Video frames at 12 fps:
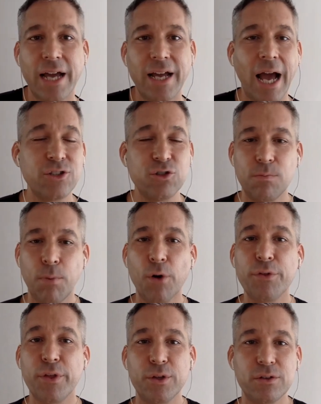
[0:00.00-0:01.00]
do
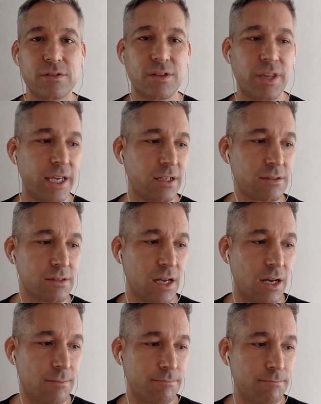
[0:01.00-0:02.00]
both of those things.
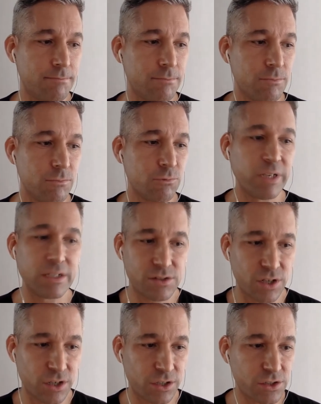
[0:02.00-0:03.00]

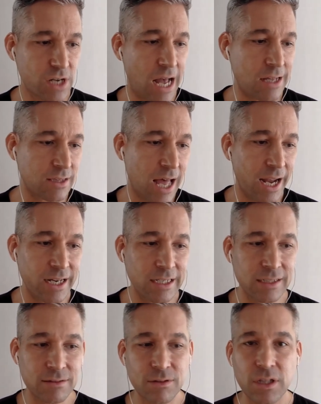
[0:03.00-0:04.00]
Research
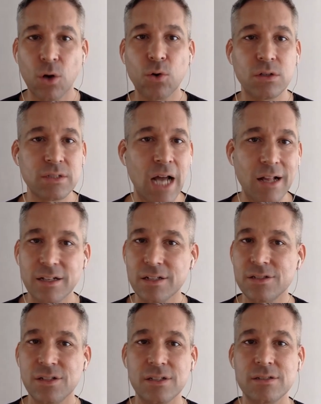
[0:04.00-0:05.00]
online, local
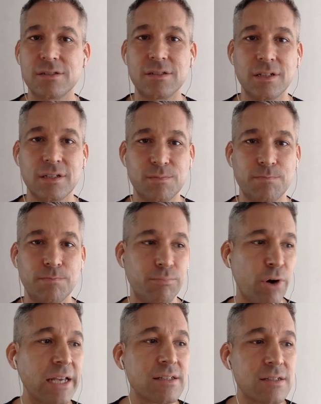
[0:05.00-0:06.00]
knowledge is
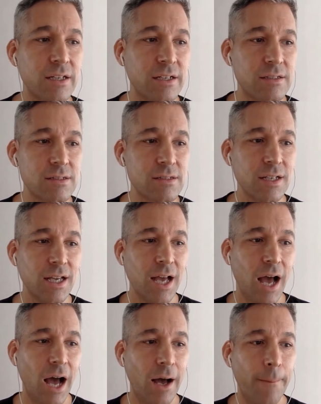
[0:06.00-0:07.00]
priceless.
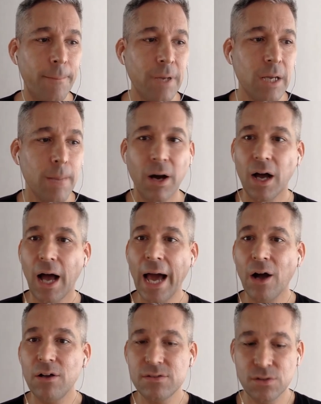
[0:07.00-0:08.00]
But I
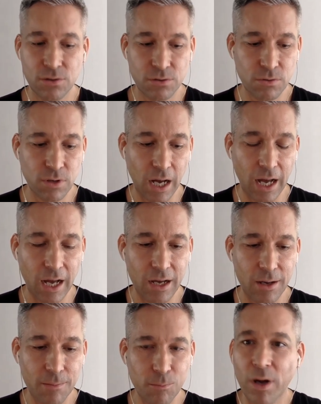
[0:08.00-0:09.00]
also,
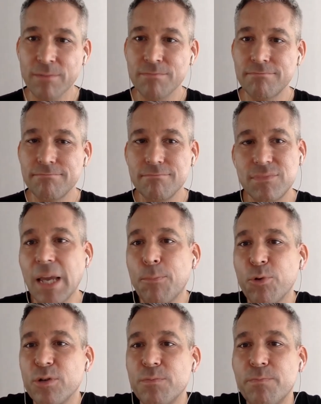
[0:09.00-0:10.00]
one tip
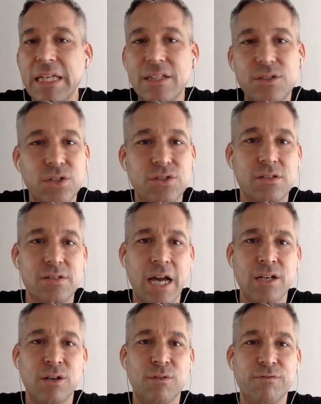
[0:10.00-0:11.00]
would be to just
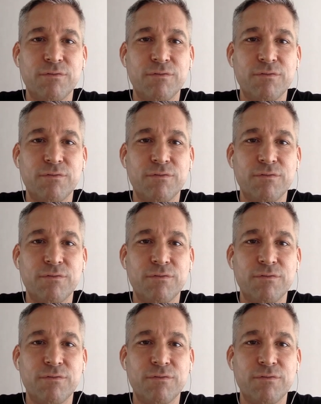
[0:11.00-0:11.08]
kind of